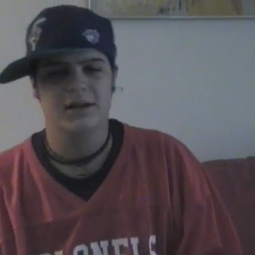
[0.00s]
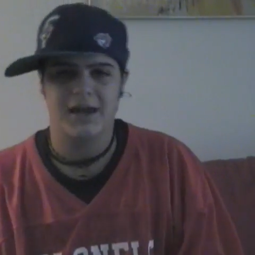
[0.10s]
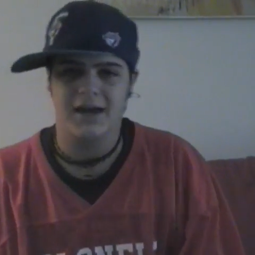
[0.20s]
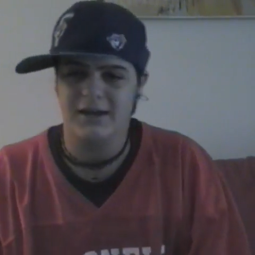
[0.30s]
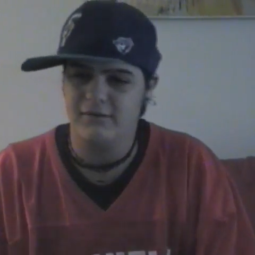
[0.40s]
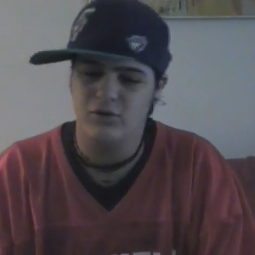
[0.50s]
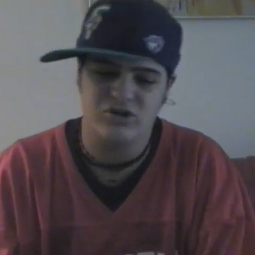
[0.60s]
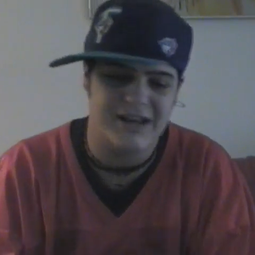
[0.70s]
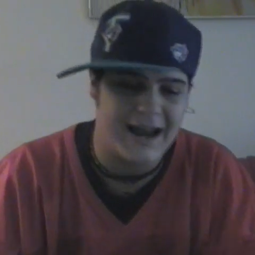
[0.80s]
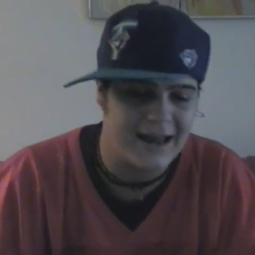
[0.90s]
Can't give no
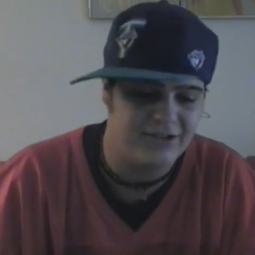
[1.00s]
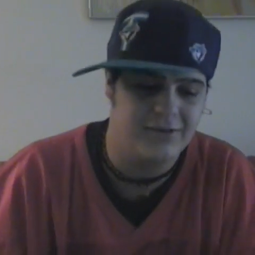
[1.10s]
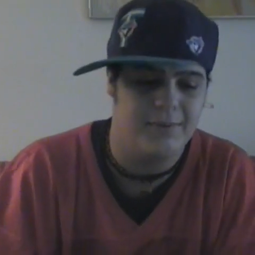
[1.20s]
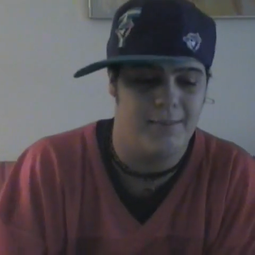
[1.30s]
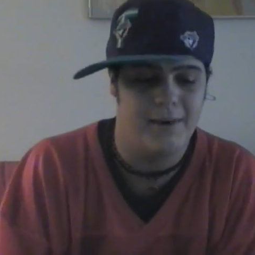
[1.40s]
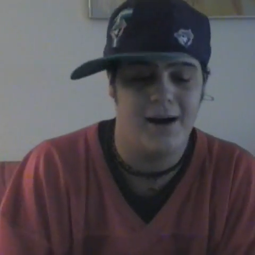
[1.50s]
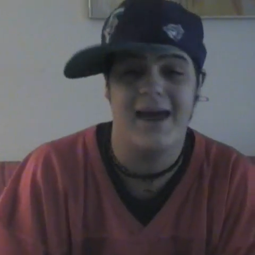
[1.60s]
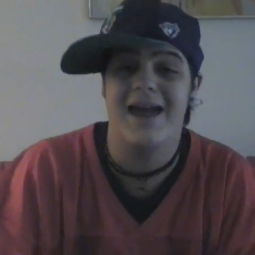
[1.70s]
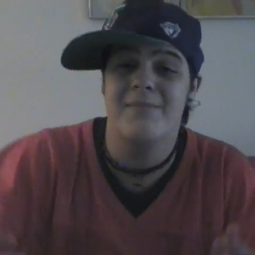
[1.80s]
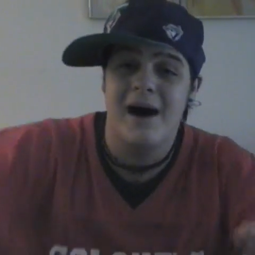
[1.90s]
shout outs to my mom. Hey